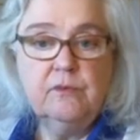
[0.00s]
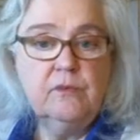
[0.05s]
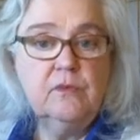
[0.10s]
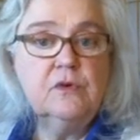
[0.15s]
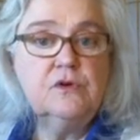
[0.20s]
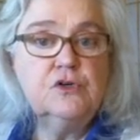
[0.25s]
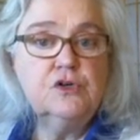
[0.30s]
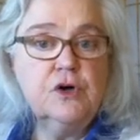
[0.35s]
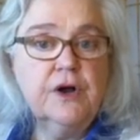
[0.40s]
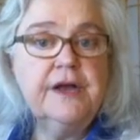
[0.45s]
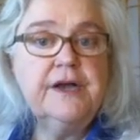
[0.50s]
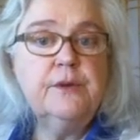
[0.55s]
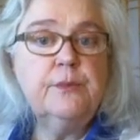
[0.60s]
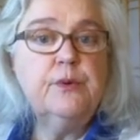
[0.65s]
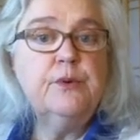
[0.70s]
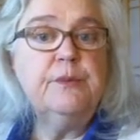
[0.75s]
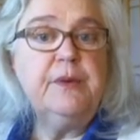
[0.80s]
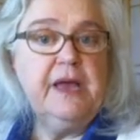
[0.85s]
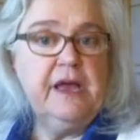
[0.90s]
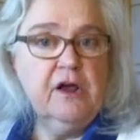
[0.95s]
trying to
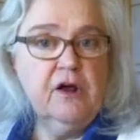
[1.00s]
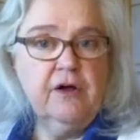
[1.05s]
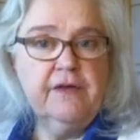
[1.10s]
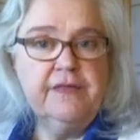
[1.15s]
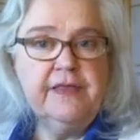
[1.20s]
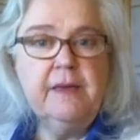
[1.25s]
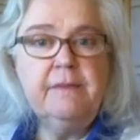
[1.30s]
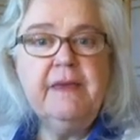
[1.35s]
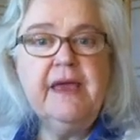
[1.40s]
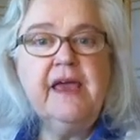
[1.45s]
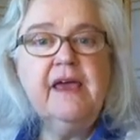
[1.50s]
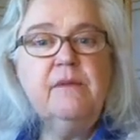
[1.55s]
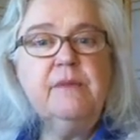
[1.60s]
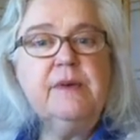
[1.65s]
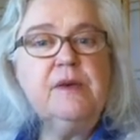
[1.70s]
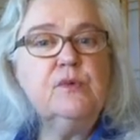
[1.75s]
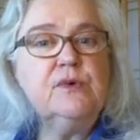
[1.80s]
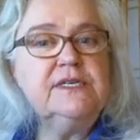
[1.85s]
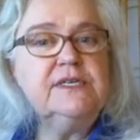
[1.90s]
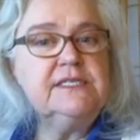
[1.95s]
prepare and they may be
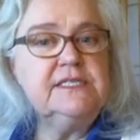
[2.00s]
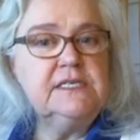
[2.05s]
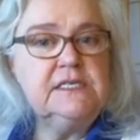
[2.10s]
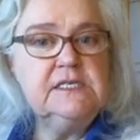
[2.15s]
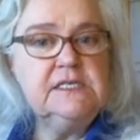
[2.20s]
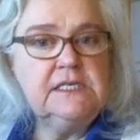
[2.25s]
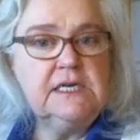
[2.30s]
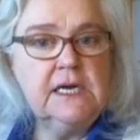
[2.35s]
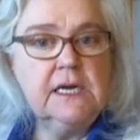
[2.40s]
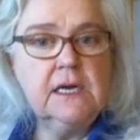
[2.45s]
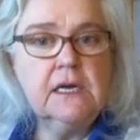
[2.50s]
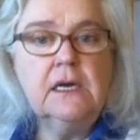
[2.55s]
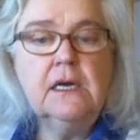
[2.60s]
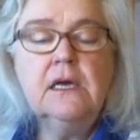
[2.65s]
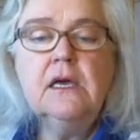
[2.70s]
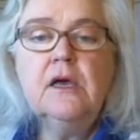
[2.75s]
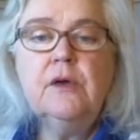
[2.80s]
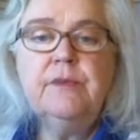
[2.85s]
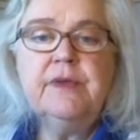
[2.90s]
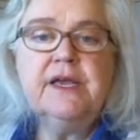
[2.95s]
resisting
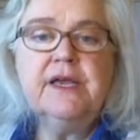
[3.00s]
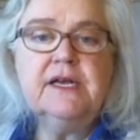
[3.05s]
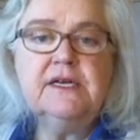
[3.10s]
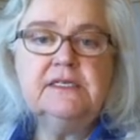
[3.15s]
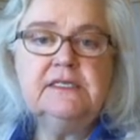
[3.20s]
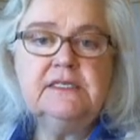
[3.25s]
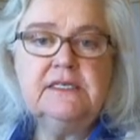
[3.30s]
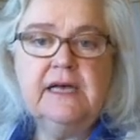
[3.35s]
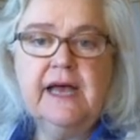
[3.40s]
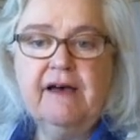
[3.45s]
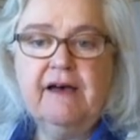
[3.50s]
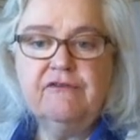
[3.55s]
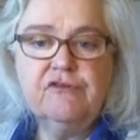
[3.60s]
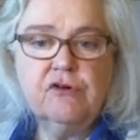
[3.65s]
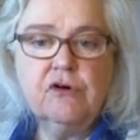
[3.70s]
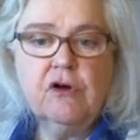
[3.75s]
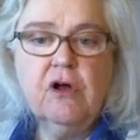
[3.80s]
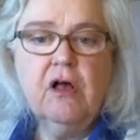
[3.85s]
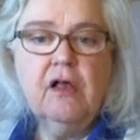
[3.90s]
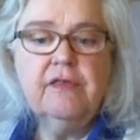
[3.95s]
because after
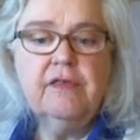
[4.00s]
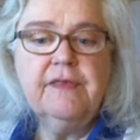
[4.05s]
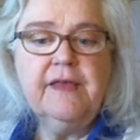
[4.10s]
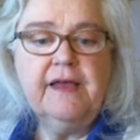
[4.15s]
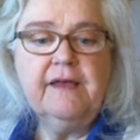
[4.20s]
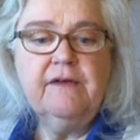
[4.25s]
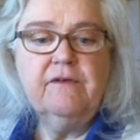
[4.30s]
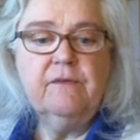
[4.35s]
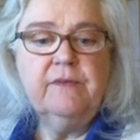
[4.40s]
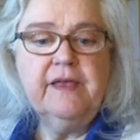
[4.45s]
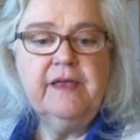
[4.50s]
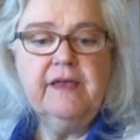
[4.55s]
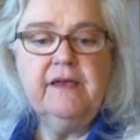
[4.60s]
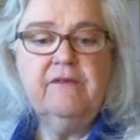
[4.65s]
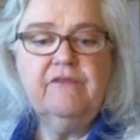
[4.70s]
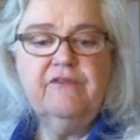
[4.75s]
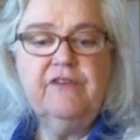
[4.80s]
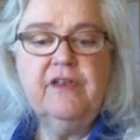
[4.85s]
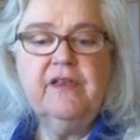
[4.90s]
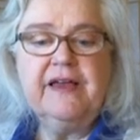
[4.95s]
all, they
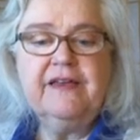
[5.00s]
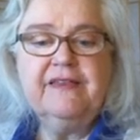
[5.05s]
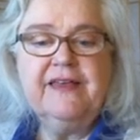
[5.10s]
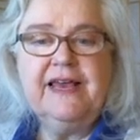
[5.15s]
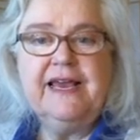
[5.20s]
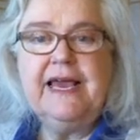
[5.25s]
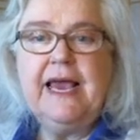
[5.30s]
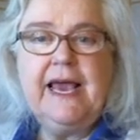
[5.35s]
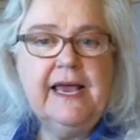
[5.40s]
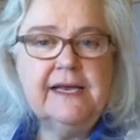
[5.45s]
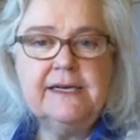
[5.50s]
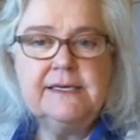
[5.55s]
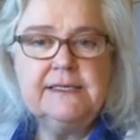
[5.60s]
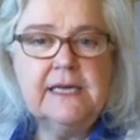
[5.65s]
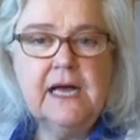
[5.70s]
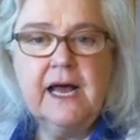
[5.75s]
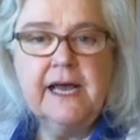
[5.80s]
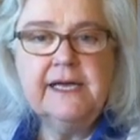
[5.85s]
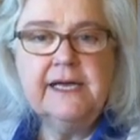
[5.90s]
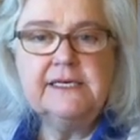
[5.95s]
feel like they can't
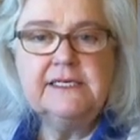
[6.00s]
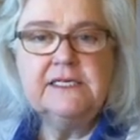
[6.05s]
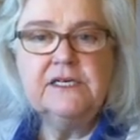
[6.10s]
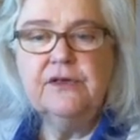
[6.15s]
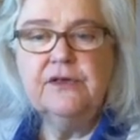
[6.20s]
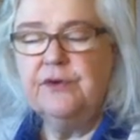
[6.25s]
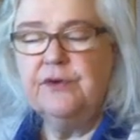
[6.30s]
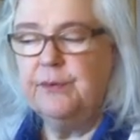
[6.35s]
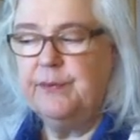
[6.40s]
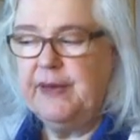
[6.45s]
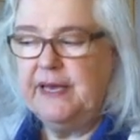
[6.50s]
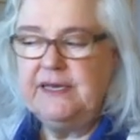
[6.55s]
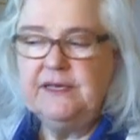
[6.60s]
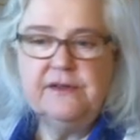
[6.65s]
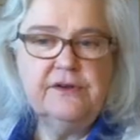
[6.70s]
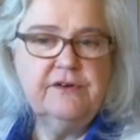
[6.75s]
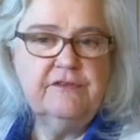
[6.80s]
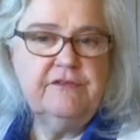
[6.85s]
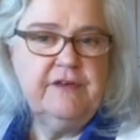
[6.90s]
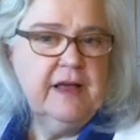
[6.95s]
die until
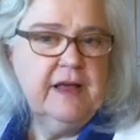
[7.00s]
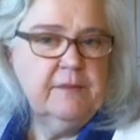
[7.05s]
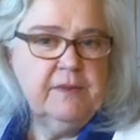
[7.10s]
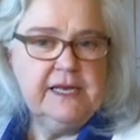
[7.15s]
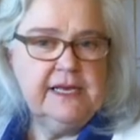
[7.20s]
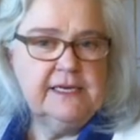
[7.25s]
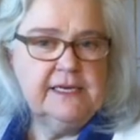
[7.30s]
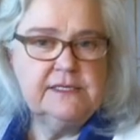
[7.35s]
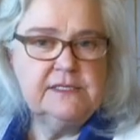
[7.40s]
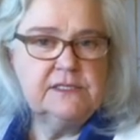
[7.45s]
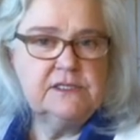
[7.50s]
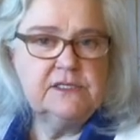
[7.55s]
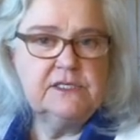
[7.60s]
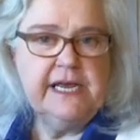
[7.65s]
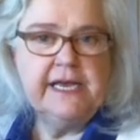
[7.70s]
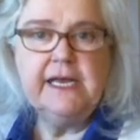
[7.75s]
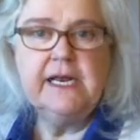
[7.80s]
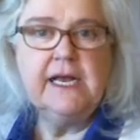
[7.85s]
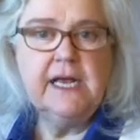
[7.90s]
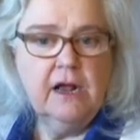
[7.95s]
their family is
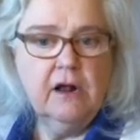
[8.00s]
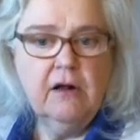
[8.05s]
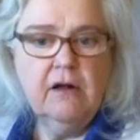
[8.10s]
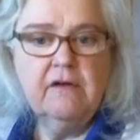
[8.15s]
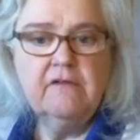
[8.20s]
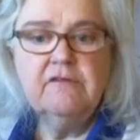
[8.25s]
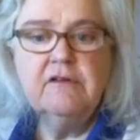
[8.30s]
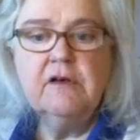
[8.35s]
taken care of.